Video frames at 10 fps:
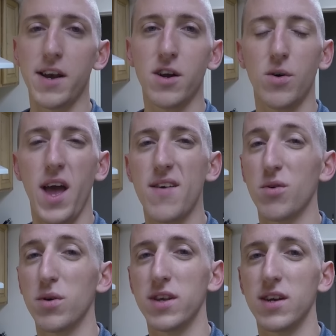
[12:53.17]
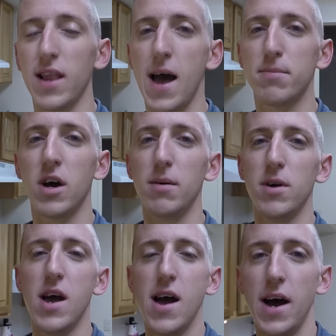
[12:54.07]
but I don't have a really good
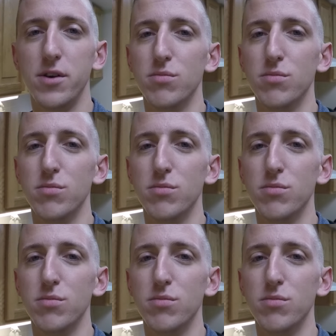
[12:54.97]
laptop.